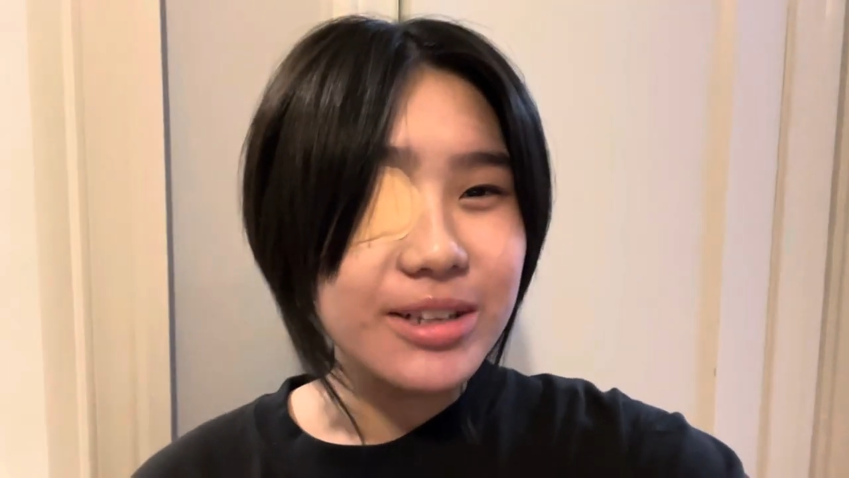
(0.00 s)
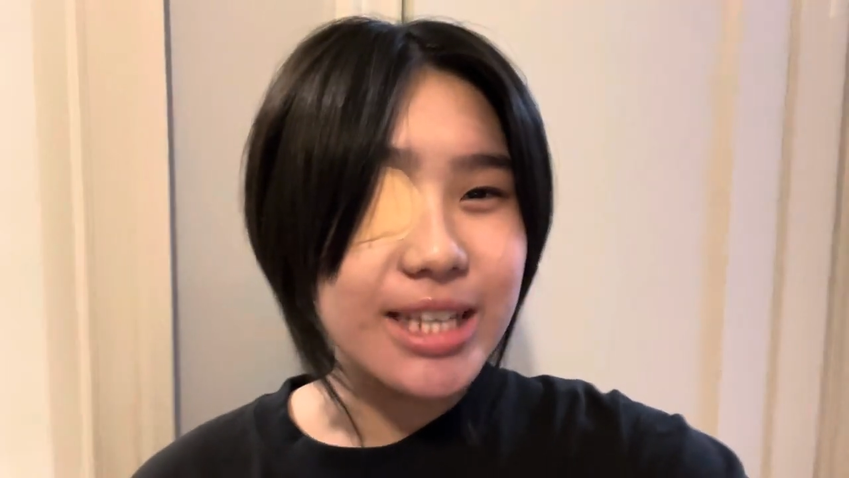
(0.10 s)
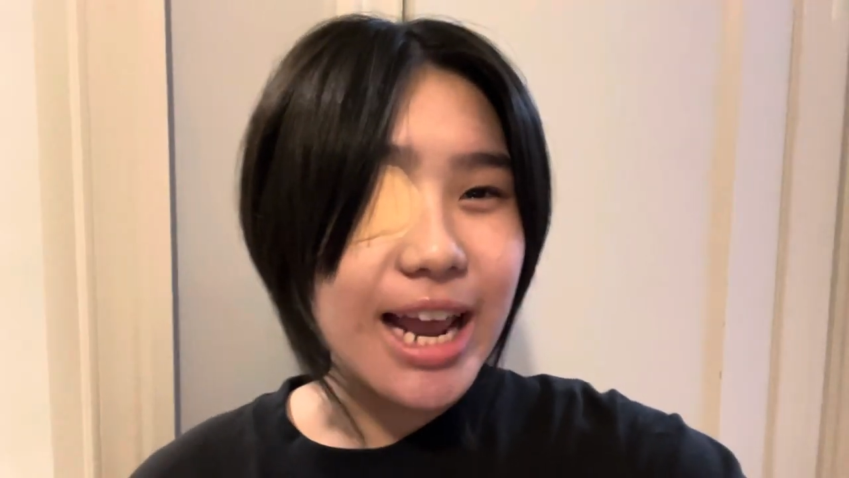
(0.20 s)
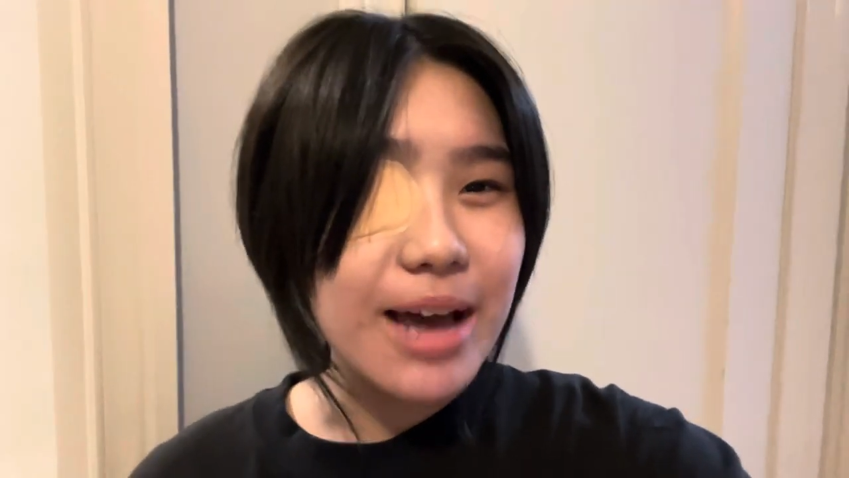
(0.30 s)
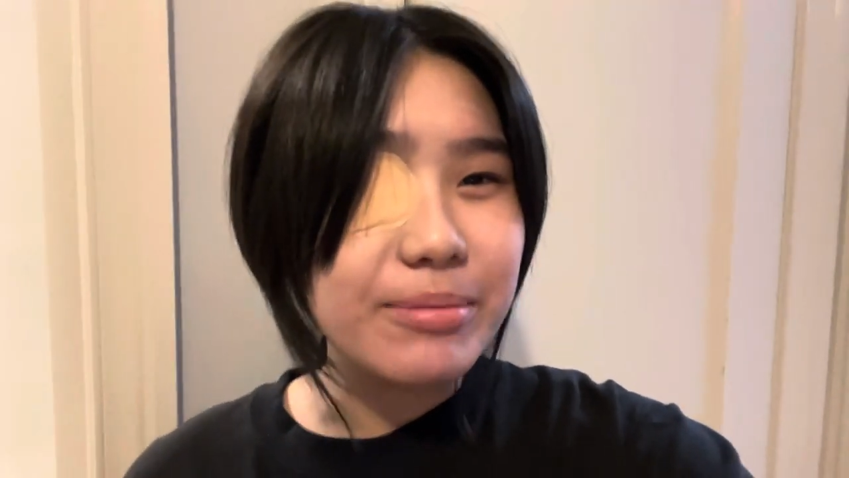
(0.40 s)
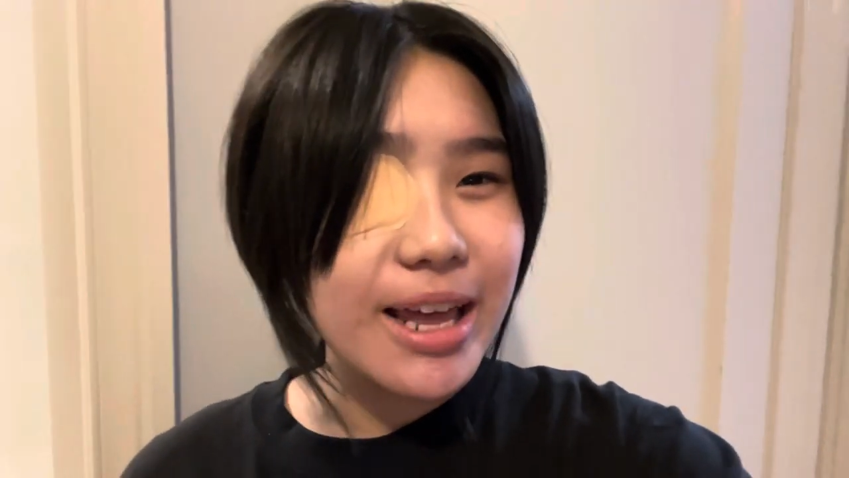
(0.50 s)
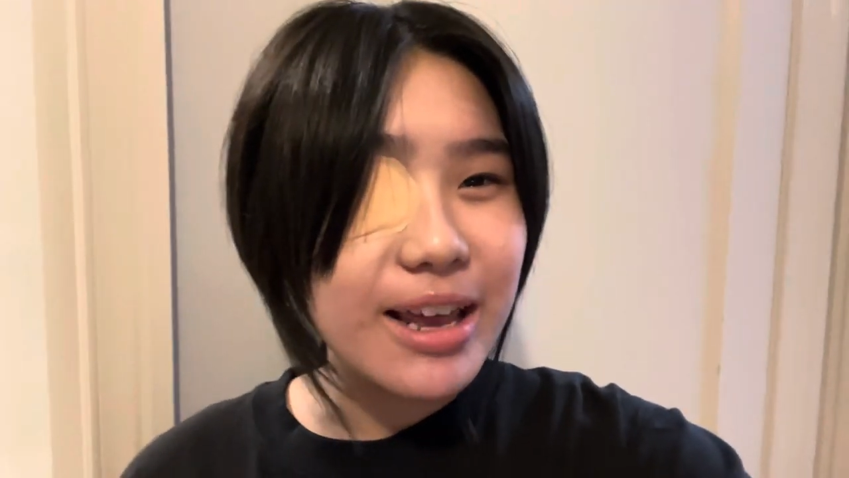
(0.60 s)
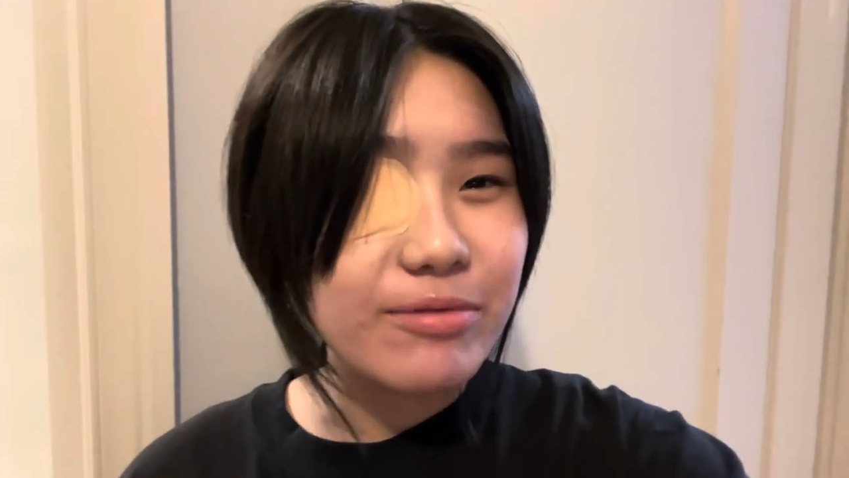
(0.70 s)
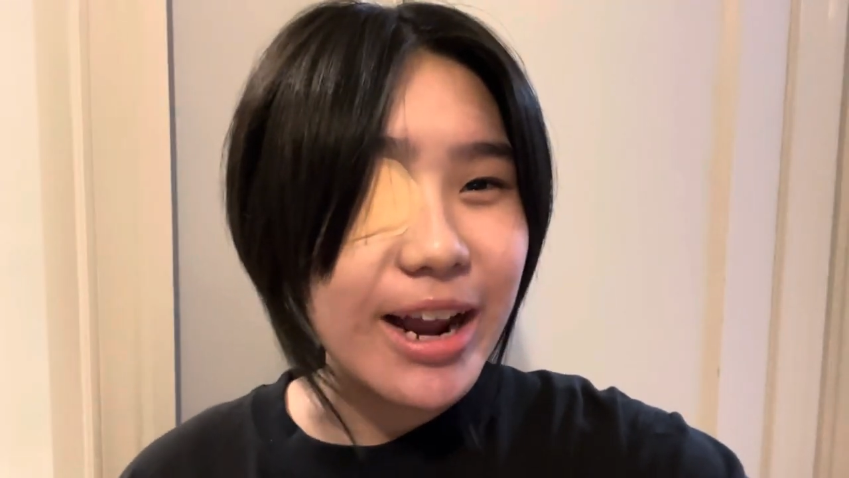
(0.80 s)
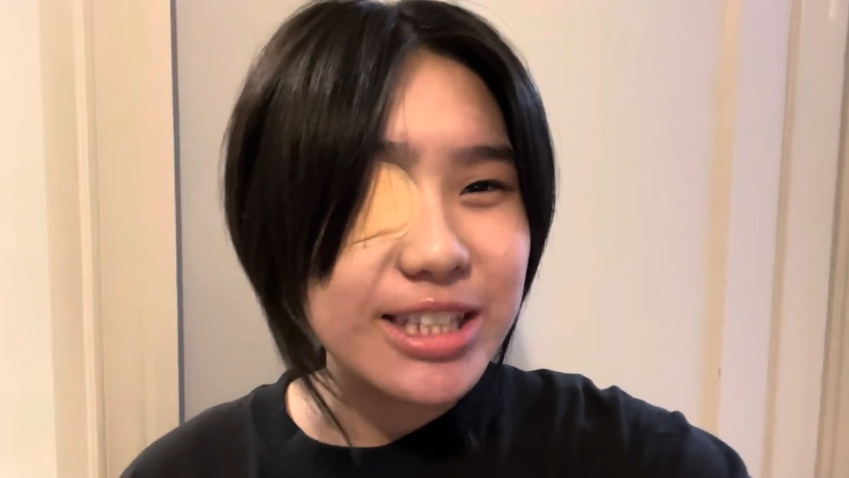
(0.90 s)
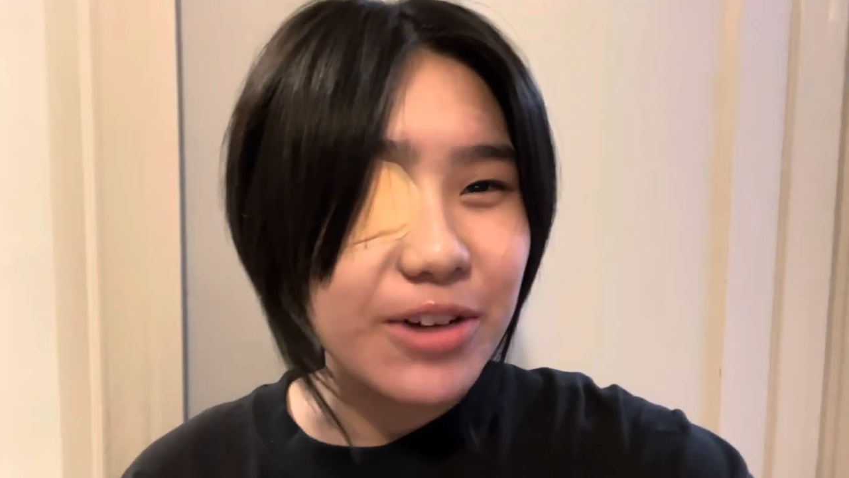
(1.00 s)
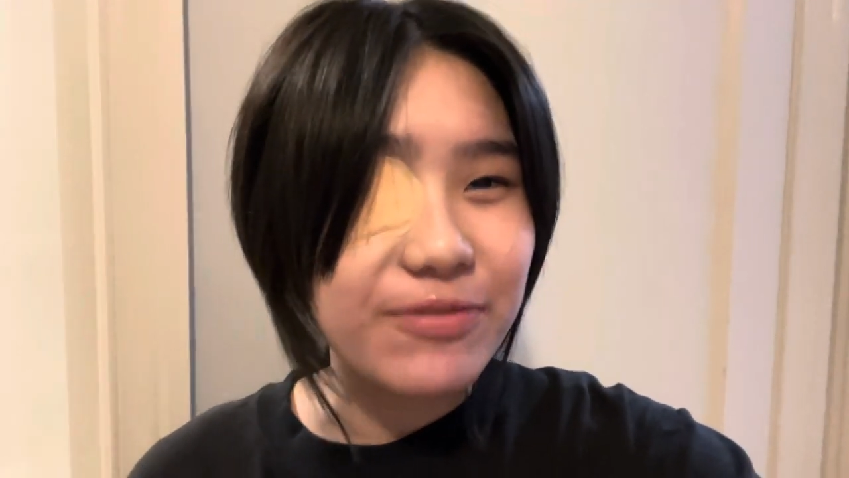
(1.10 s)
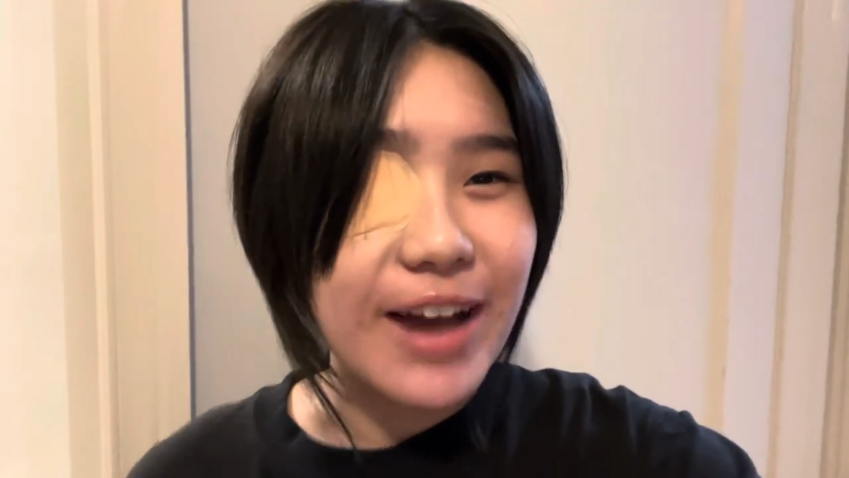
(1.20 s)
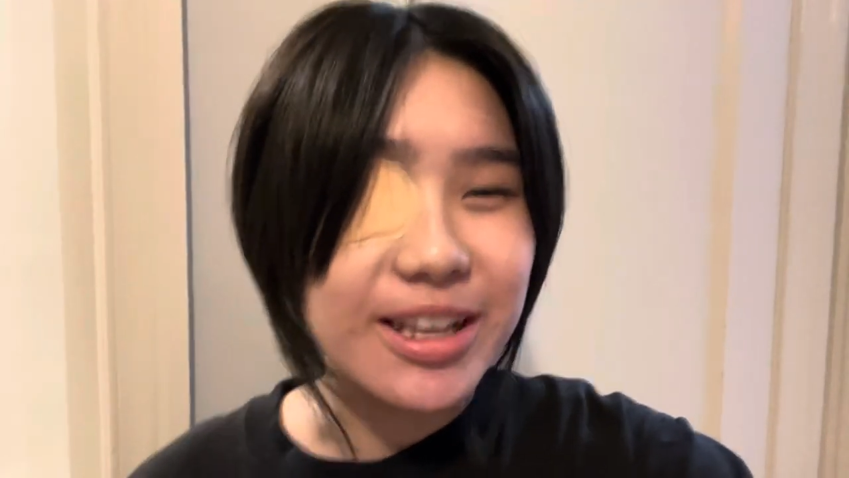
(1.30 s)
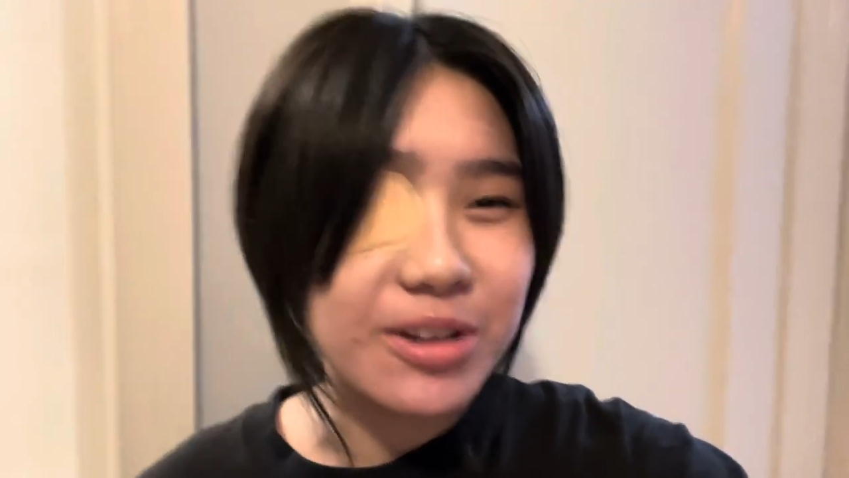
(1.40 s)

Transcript: Today I'm getting ready to fight